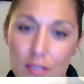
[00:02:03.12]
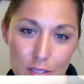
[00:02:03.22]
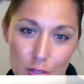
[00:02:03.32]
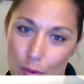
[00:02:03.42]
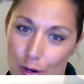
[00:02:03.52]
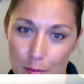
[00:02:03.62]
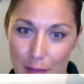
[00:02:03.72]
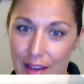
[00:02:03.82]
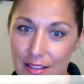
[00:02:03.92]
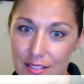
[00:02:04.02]
to wear a
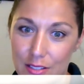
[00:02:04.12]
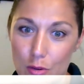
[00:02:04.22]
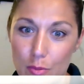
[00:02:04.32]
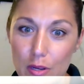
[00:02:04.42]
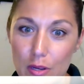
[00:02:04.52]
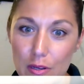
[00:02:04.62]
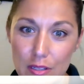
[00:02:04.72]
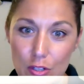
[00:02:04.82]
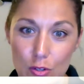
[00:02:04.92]
mask. Nobody, you know,